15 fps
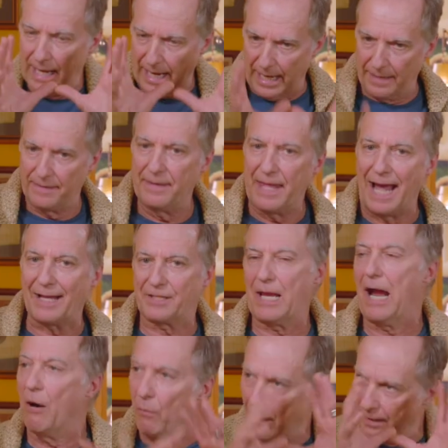And that's
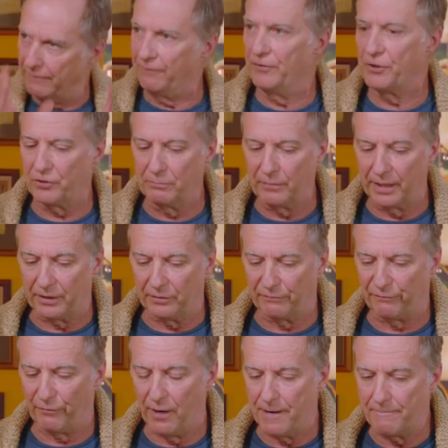how I envisioned my good
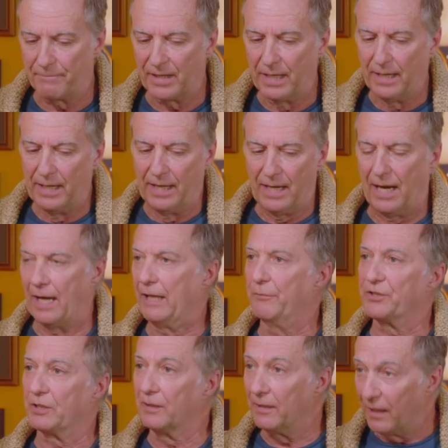friend. Really? Uh, he
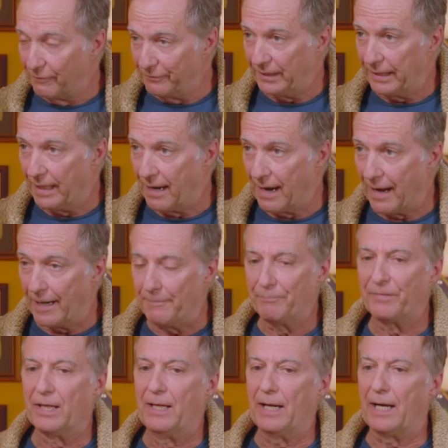was that's... a lovely guy.
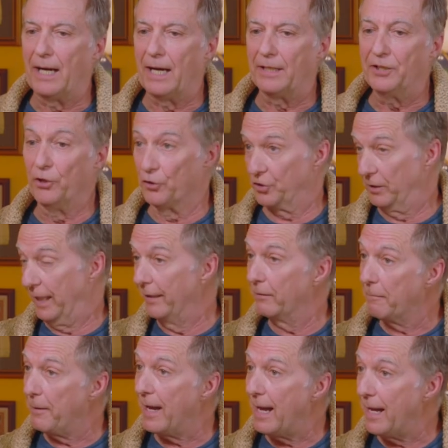Uh, years later,
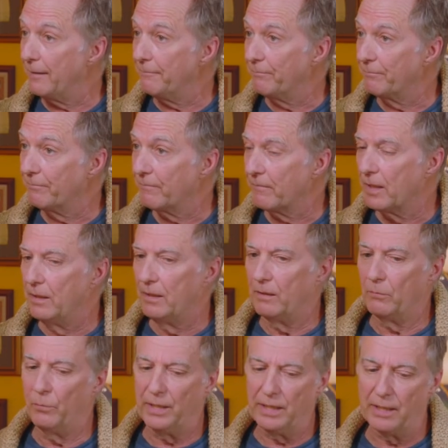Pat,
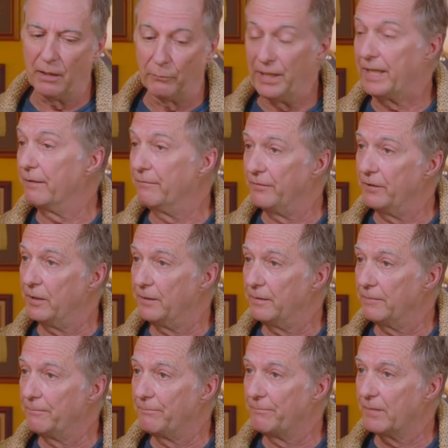we uh,
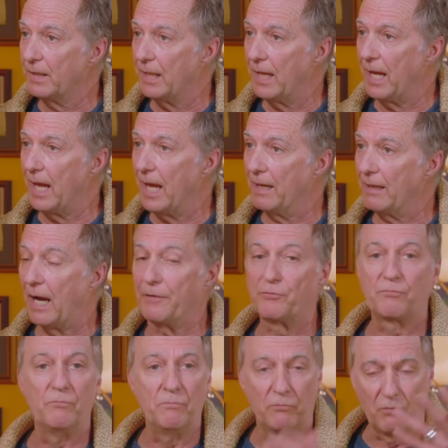reconvened. And I,
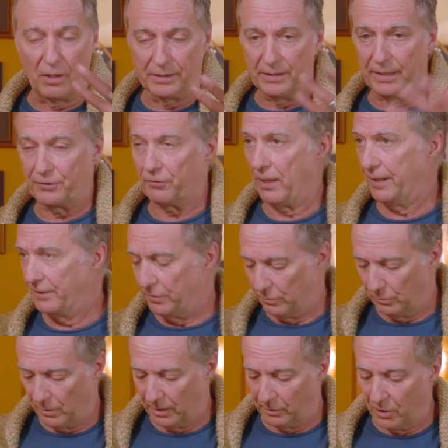Rhonda and I tried
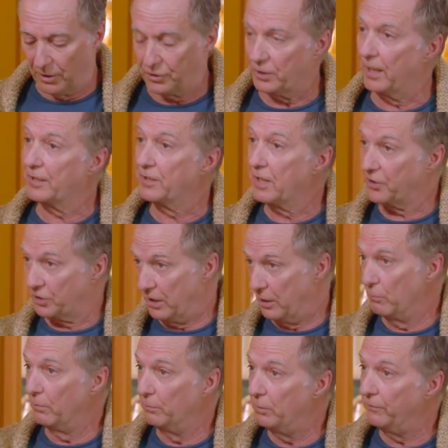to uh, launch a, a,
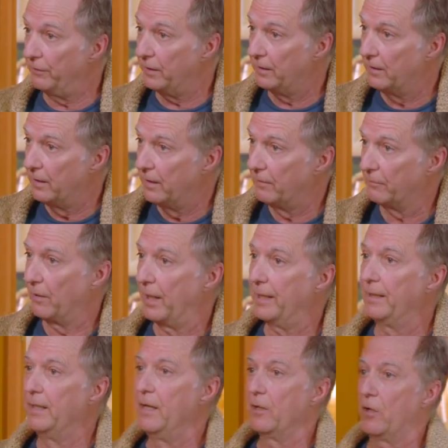sequel movie,
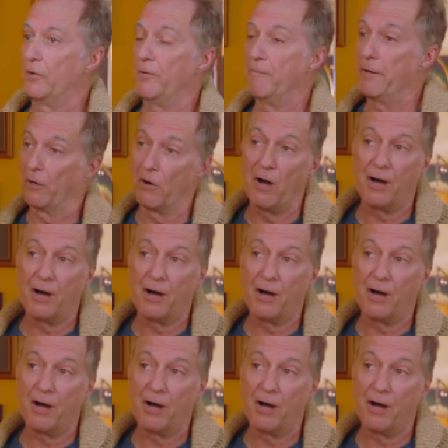right, called The Bear